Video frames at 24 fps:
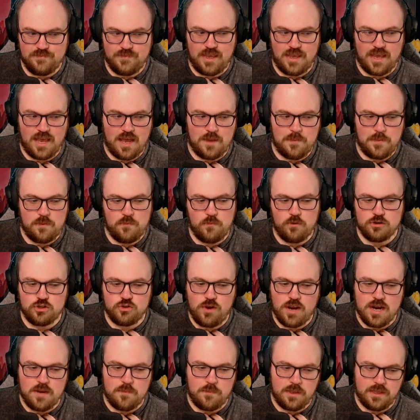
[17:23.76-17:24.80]
Yeah, I mean, we're
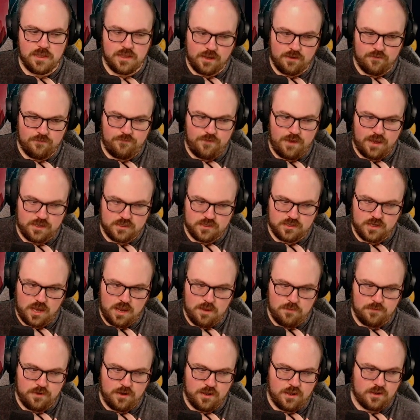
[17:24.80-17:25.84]
trying to be like a fake
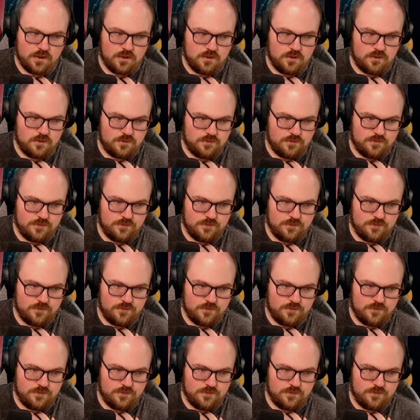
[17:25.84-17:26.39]
scam deck.